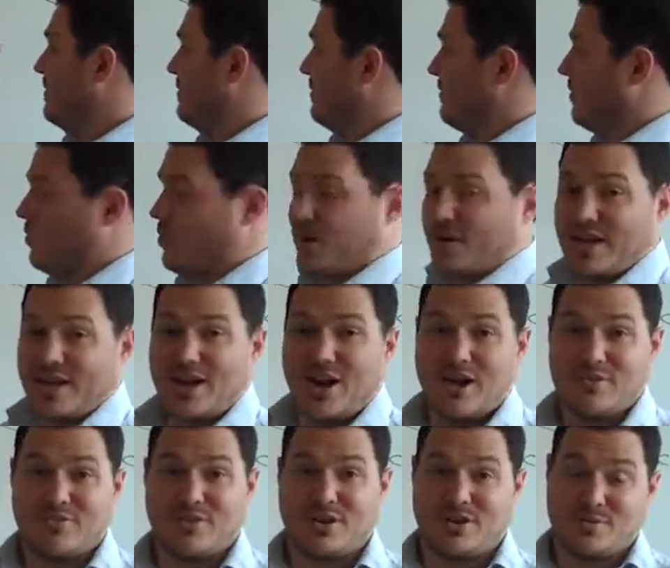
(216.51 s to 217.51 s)
If you're working
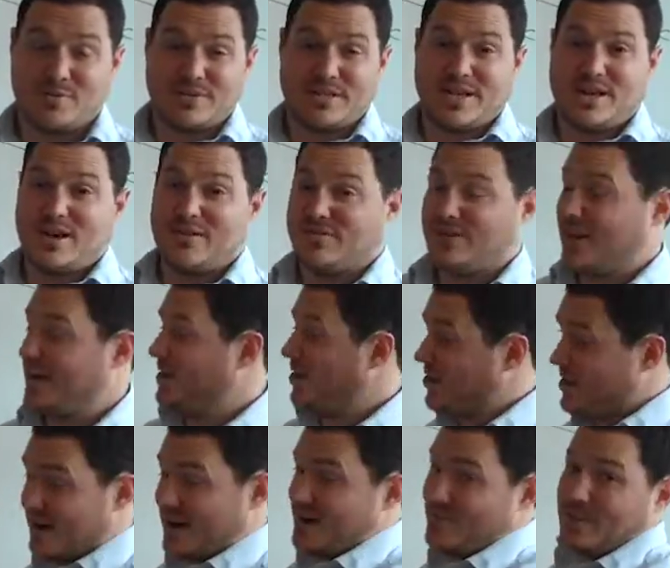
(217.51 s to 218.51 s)
100% offline, you're
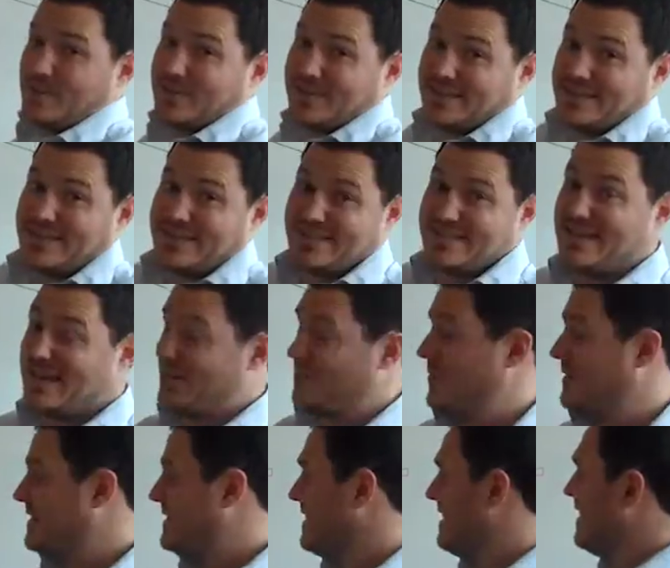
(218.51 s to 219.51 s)
not going to be able to see this
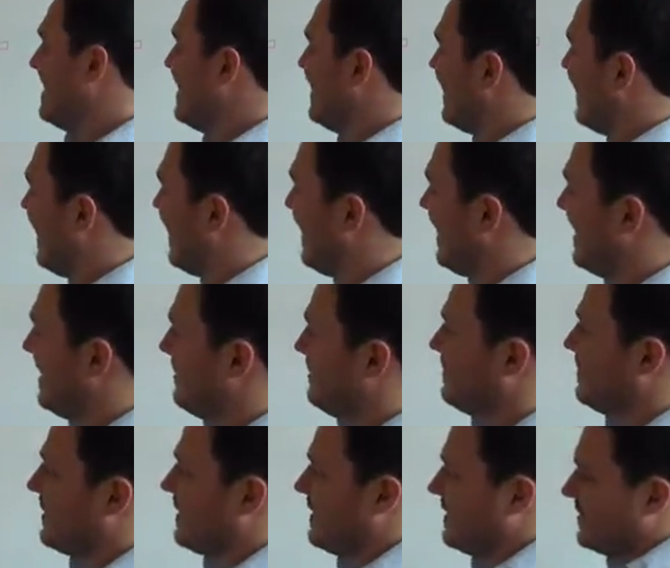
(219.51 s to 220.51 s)
anyways.
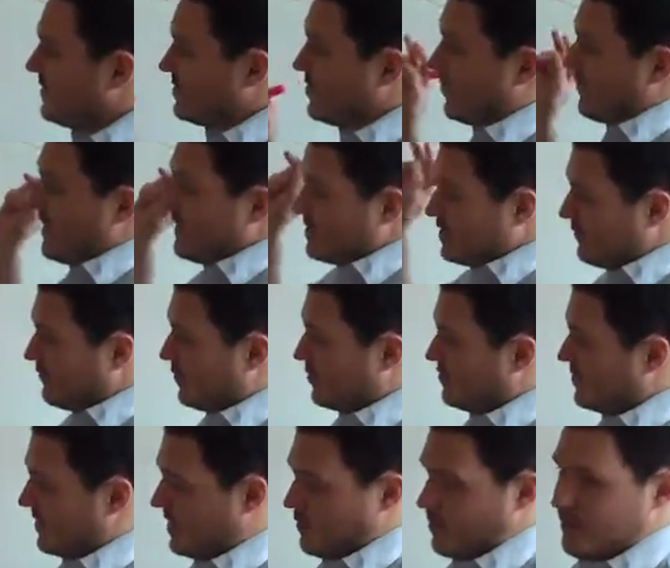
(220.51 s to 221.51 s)
So that's the
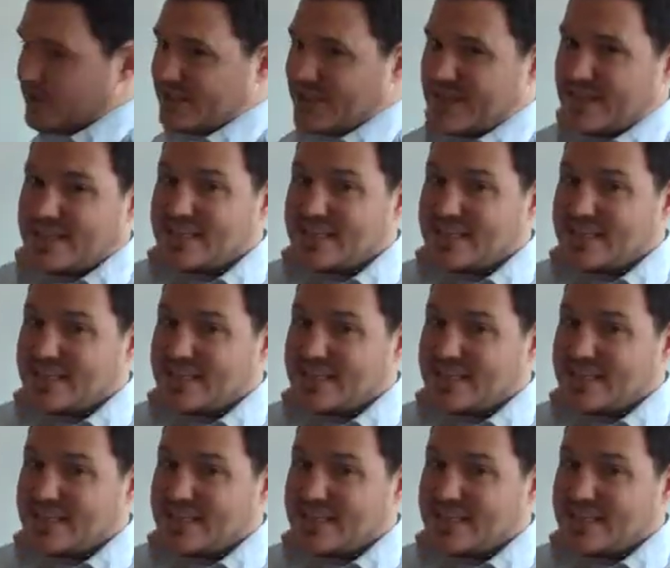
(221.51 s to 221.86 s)
first thing I want to say.